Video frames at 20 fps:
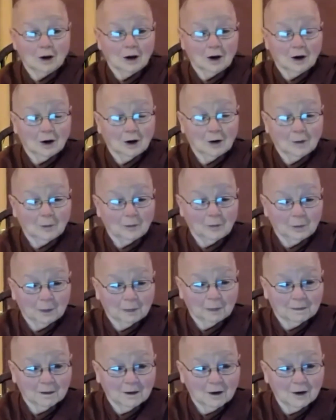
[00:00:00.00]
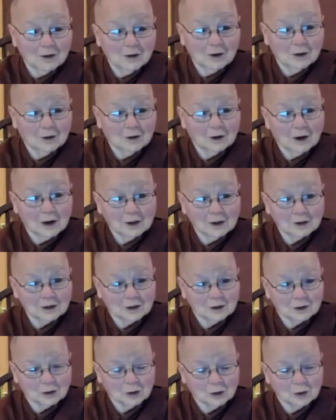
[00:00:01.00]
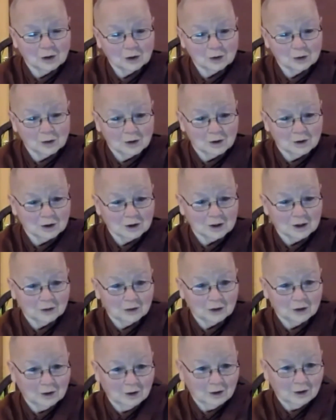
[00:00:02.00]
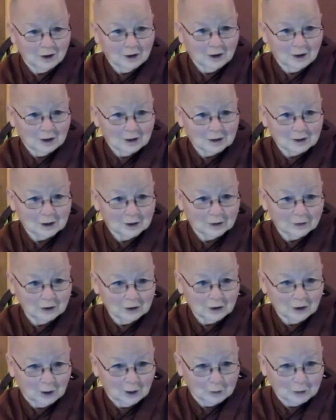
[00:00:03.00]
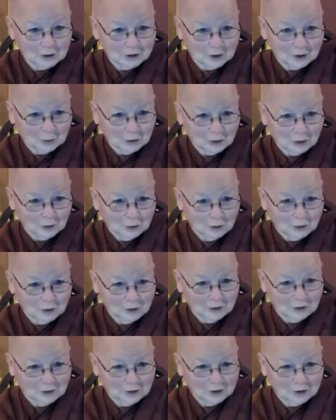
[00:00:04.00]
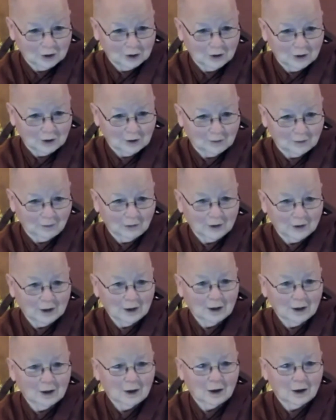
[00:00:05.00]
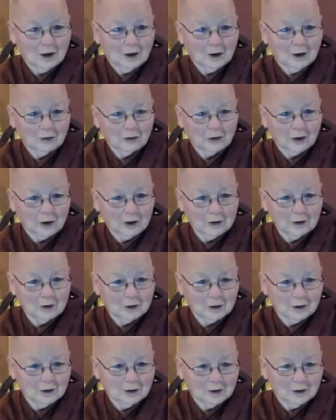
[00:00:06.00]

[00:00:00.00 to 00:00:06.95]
And then the last, so those are the seven dhammas. I'm going to read the list again. Faith,